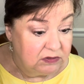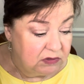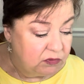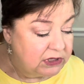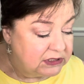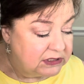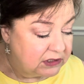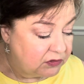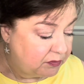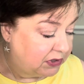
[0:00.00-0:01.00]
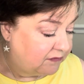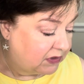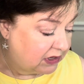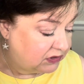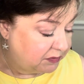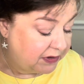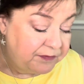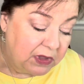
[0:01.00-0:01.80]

it really did a little bit of that to me.